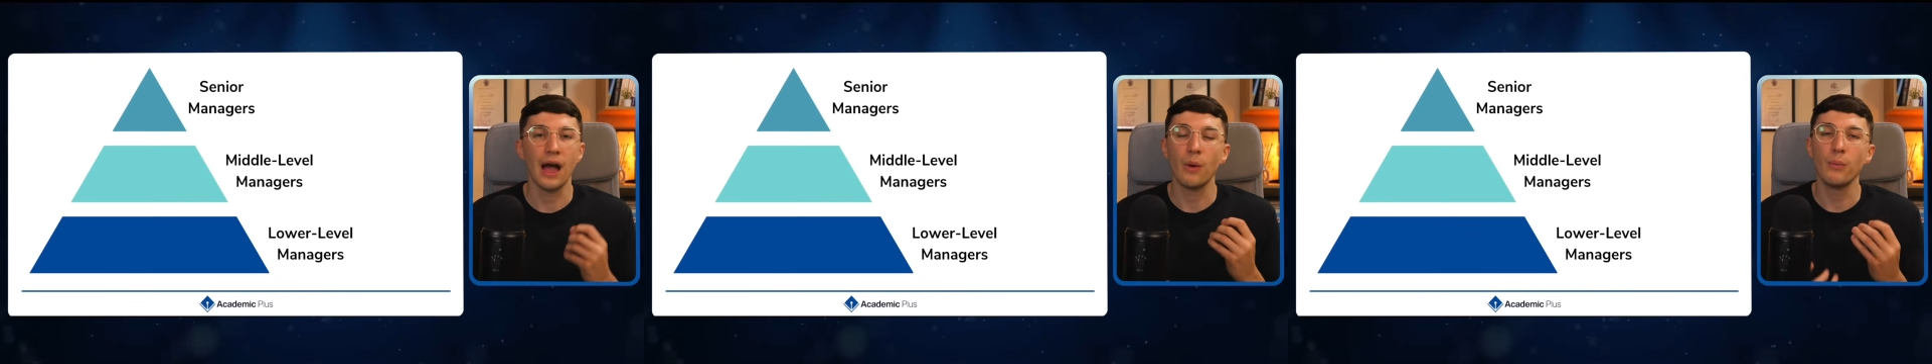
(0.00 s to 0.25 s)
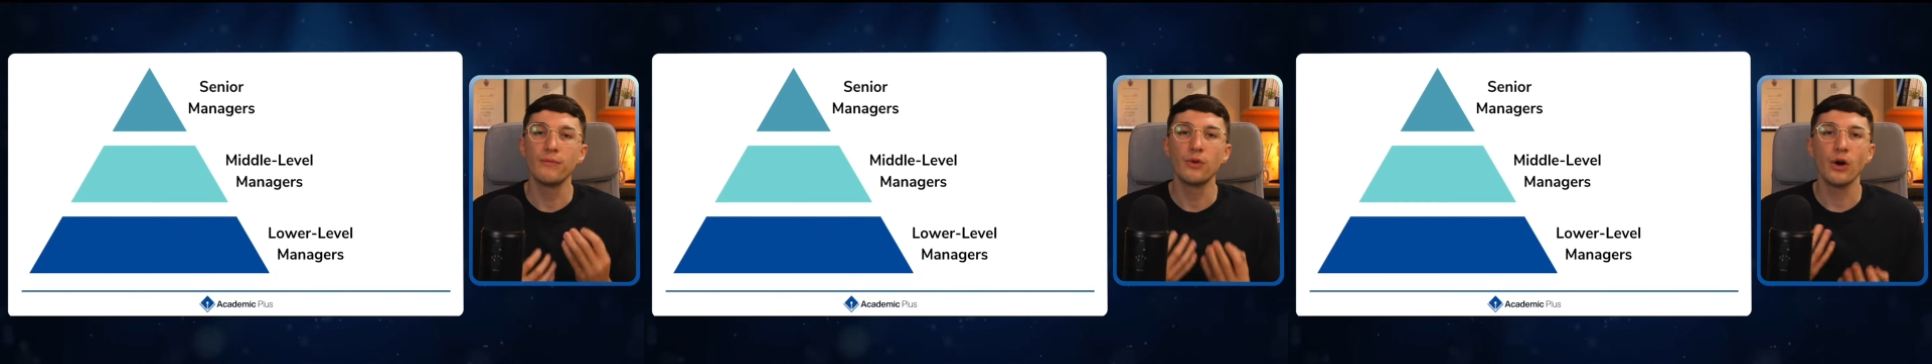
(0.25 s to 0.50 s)
and
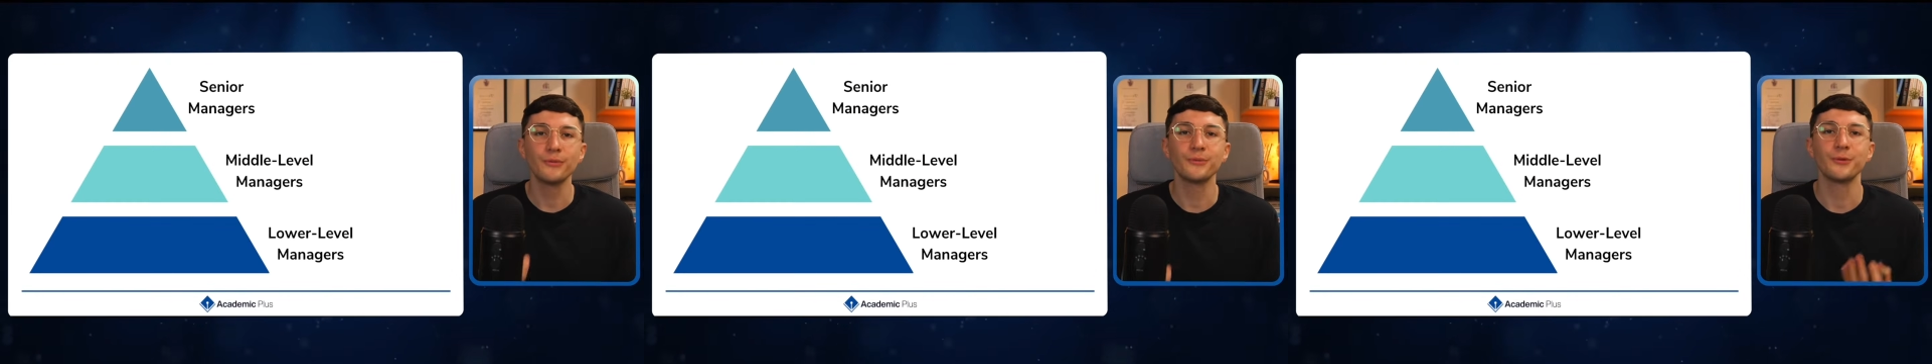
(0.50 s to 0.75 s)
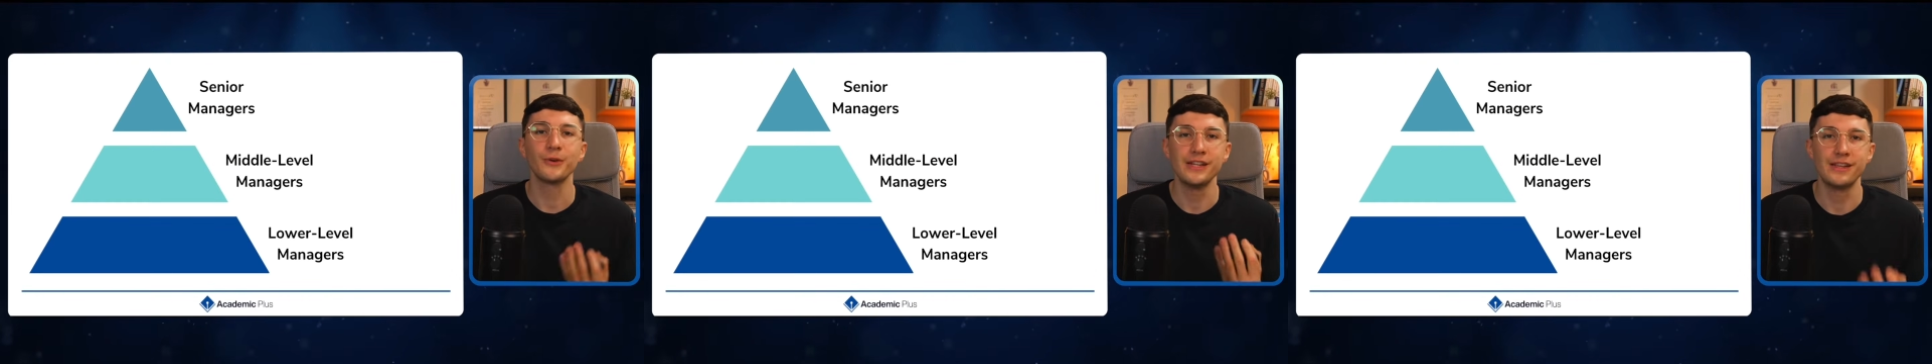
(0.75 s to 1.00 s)
we've got
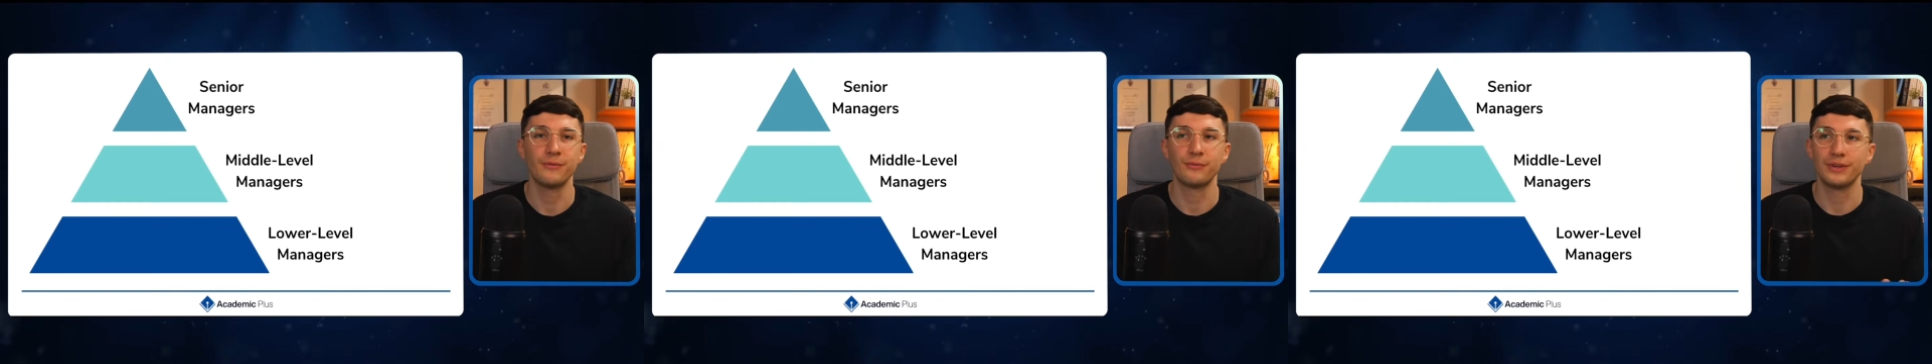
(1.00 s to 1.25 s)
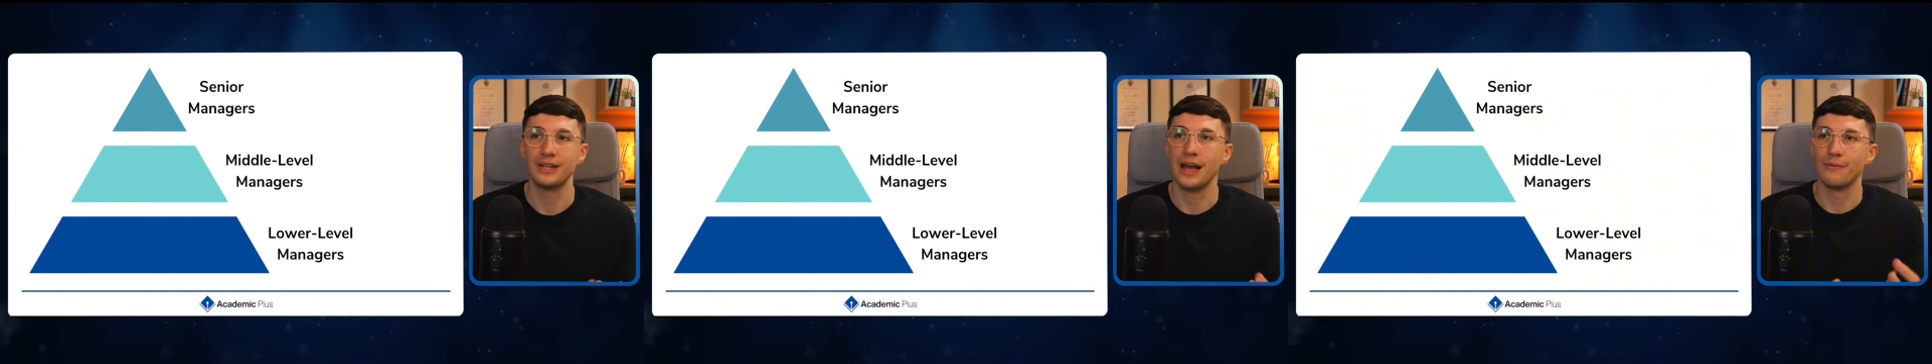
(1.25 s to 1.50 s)
three
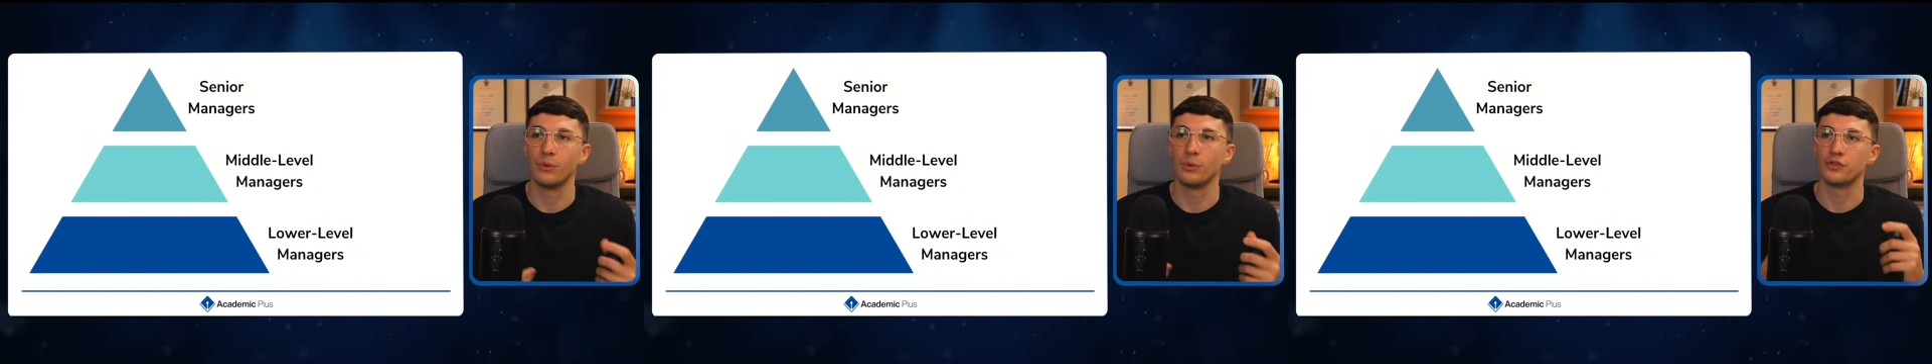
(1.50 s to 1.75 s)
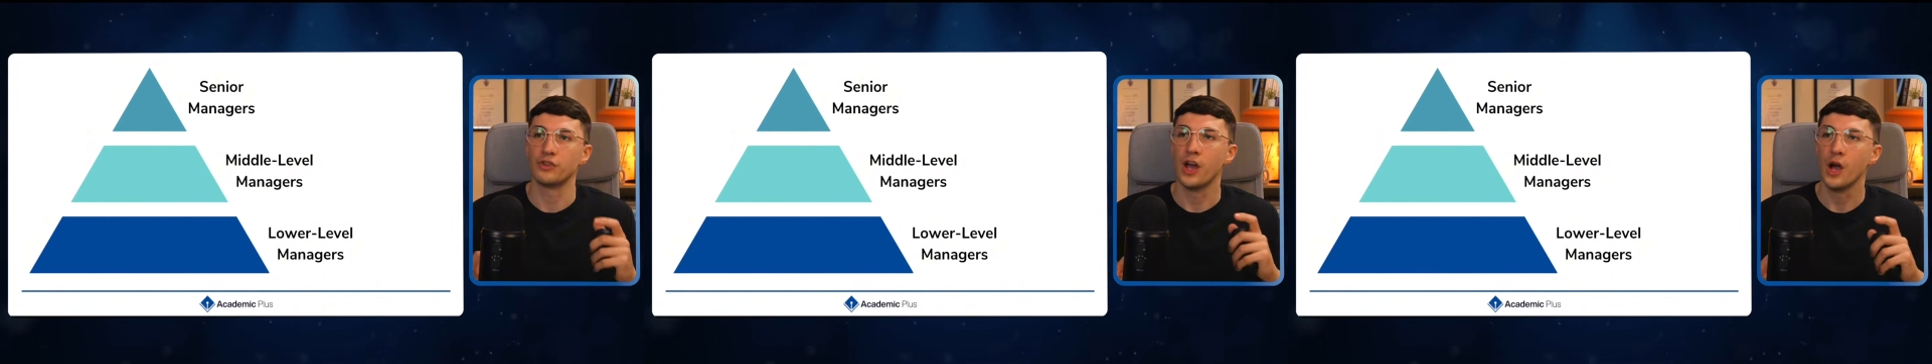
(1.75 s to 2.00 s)
different levels.